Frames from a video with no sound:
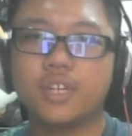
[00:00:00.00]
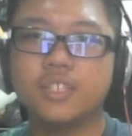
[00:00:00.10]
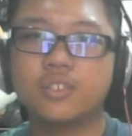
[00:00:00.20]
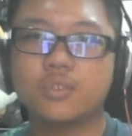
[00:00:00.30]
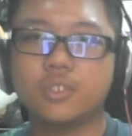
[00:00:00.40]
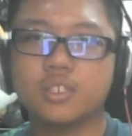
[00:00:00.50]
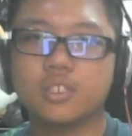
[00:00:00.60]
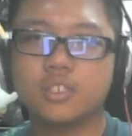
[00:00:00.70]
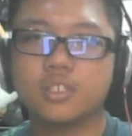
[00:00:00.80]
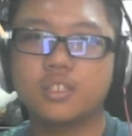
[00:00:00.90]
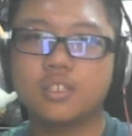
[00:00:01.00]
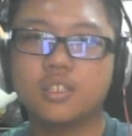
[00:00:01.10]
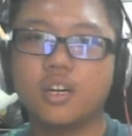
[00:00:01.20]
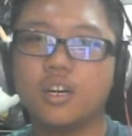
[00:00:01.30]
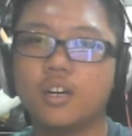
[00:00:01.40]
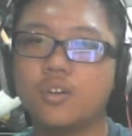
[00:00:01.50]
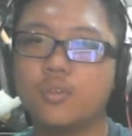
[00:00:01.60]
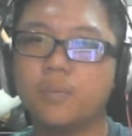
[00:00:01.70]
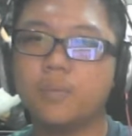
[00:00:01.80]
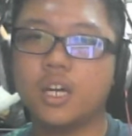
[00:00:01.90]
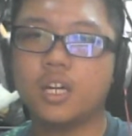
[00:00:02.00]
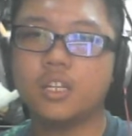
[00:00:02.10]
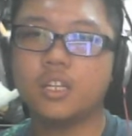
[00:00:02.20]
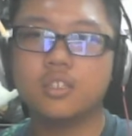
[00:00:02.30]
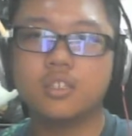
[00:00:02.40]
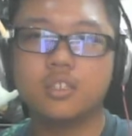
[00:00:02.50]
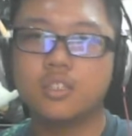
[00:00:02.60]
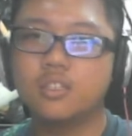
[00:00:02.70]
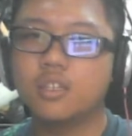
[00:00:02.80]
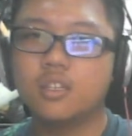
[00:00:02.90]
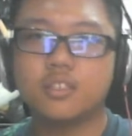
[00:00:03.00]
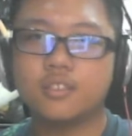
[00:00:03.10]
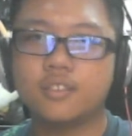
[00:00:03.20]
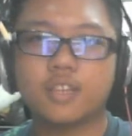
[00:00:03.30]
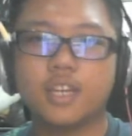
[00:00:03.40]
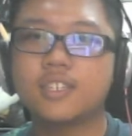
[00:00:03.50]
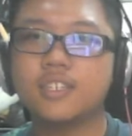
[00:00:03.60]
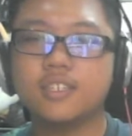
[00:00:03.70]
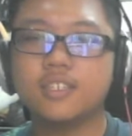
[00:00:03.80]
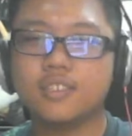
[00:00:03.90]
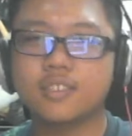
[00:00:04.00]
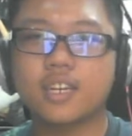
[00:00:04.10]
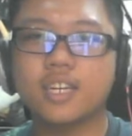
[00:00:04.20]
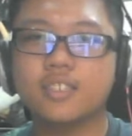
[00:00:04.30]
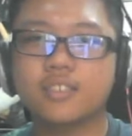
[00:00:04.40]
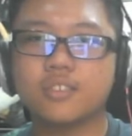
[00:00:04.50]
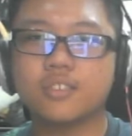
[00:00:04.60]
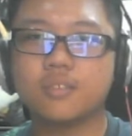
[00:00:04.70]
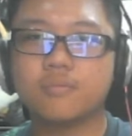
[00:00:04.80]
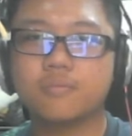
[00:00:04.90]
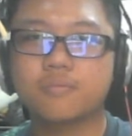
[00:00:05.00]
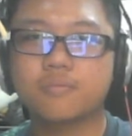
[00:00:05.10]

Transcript: fight sequences. Oh man, his psyche is getting to him.